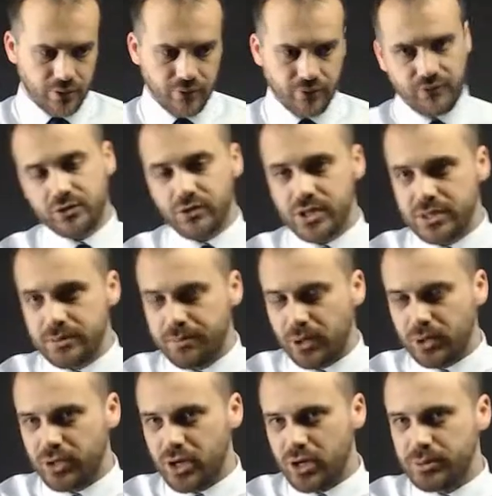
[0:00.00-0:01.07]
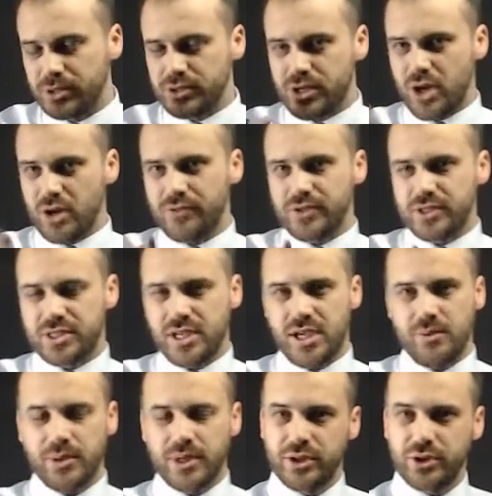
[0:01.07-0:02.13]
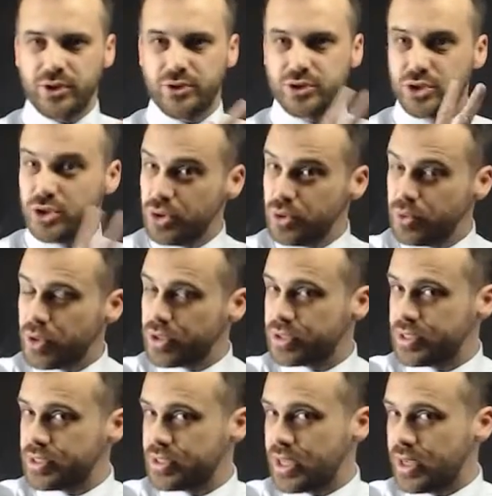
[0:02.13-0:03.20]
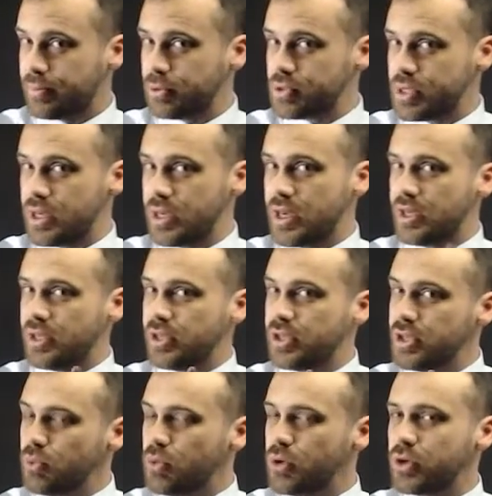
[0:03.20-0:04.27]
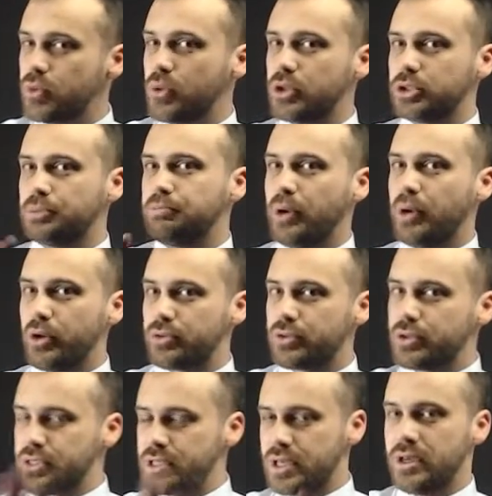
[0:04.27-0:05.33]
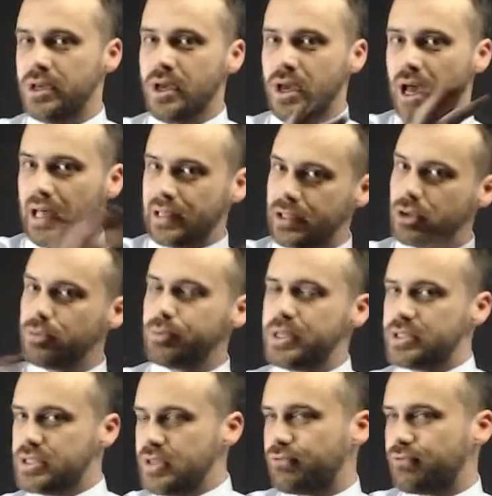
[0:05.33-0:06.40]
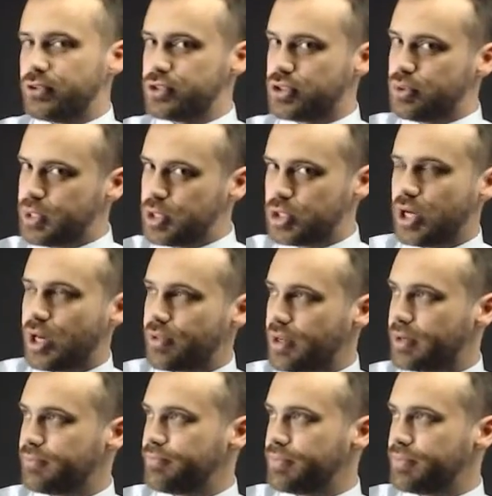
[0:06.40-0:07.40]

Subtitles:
Factorising Polynomials over C, we're going to do two worked examples here, and you're going to want to watch both because they're a little bit different to each other.